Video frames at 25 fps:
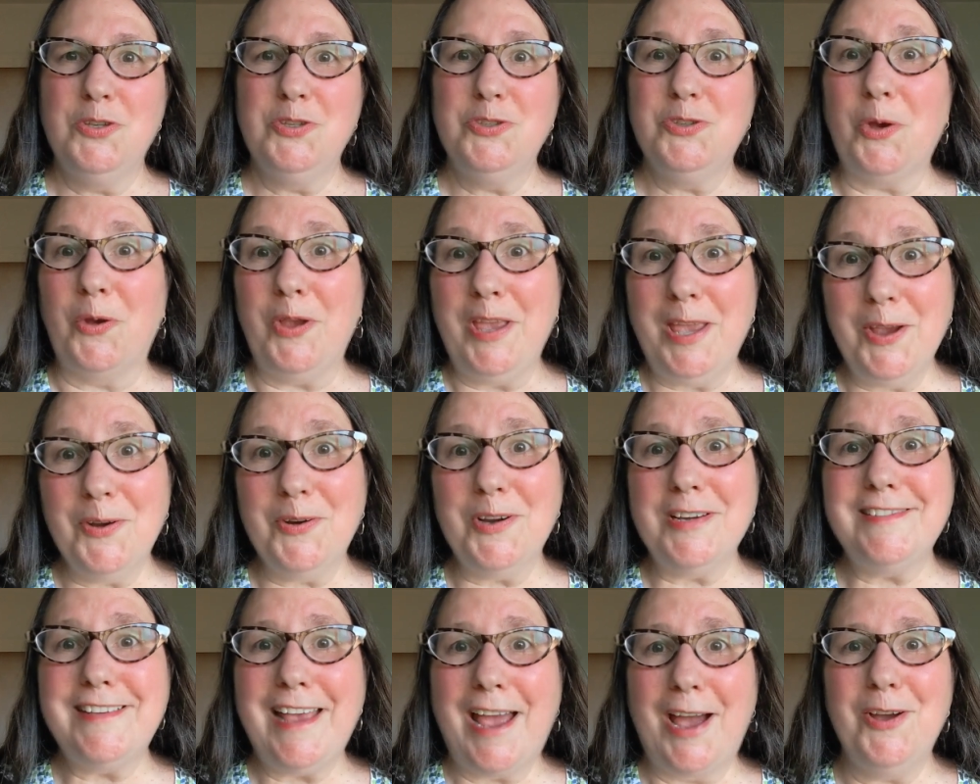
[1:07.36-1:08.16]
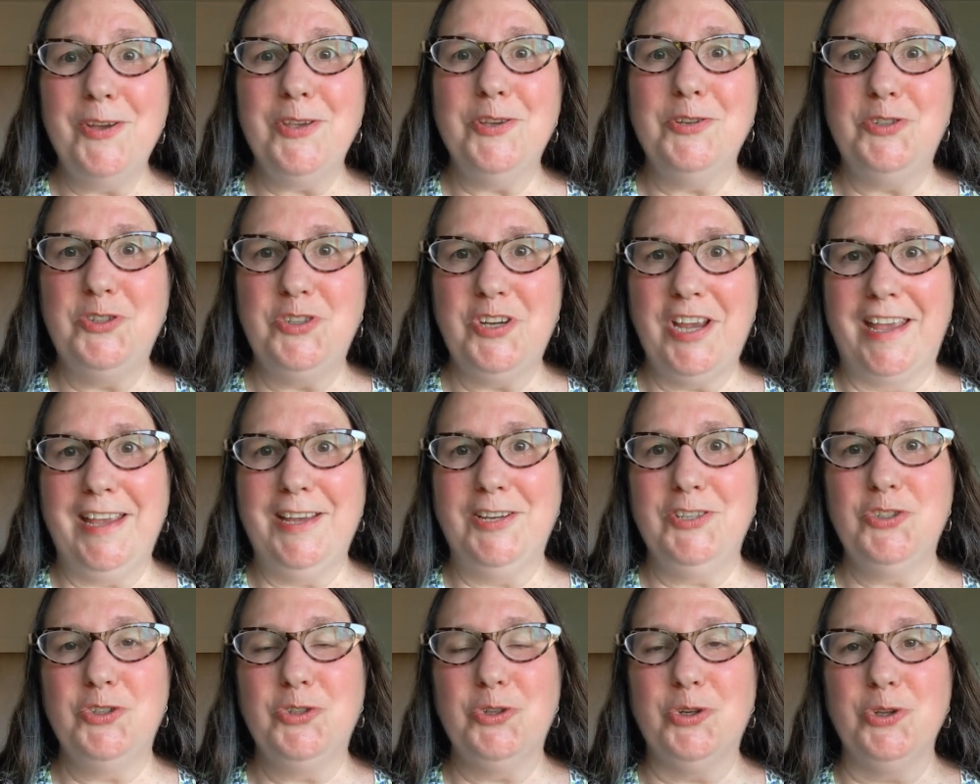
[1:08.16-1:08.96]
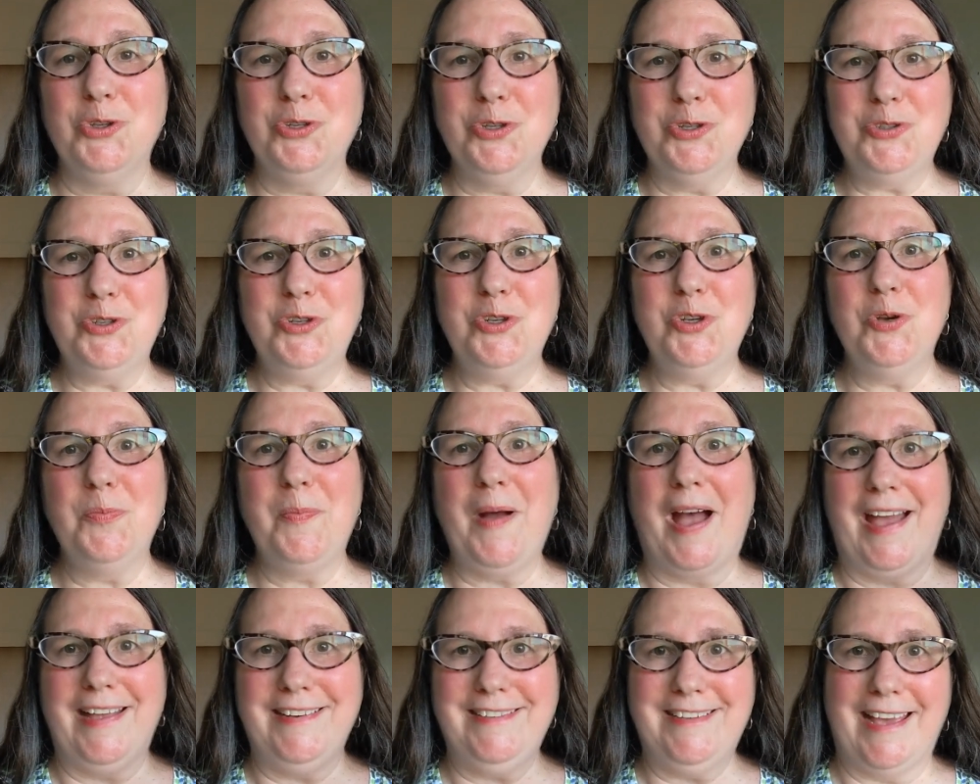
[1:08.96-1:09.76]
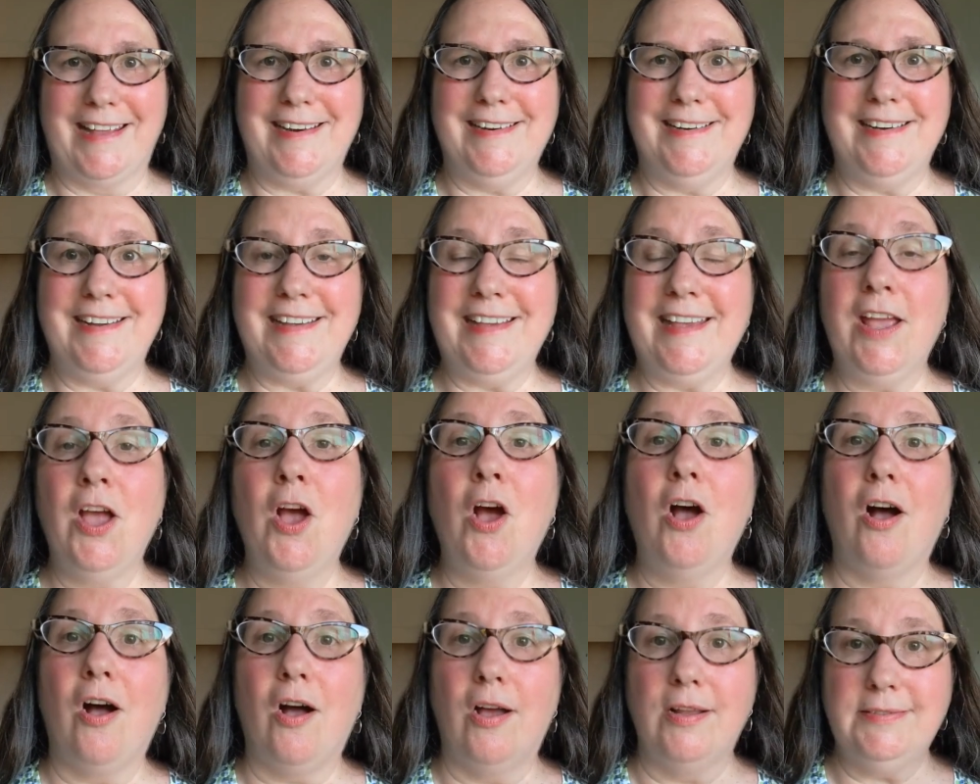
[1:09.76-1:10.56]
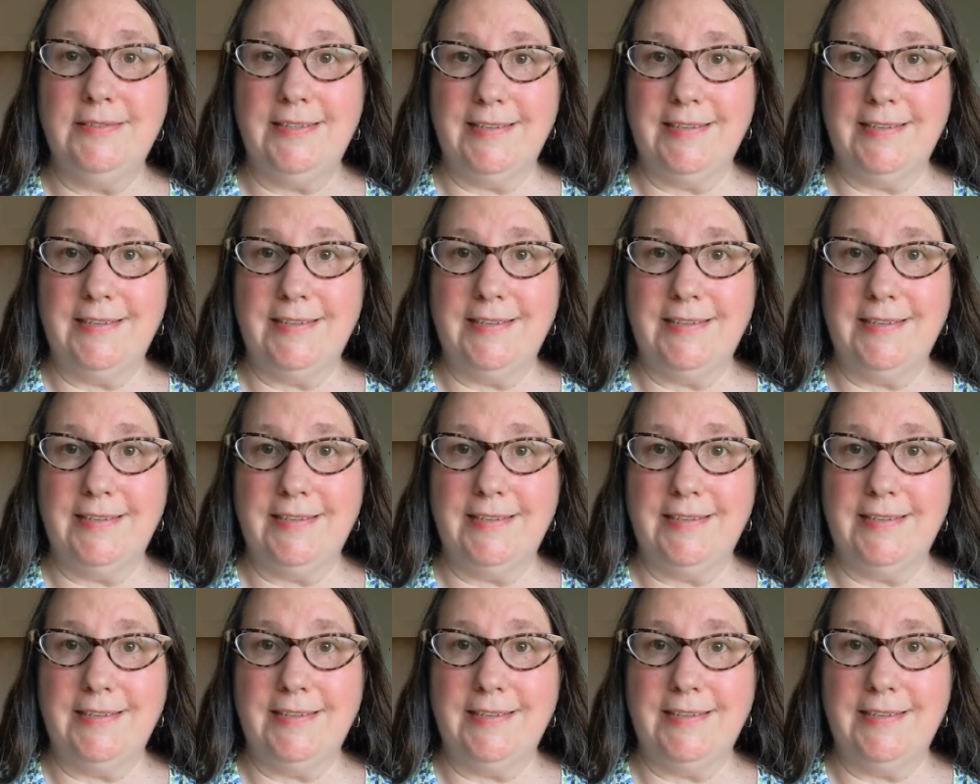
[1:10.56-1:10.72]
So here is how you change your YouTube identity on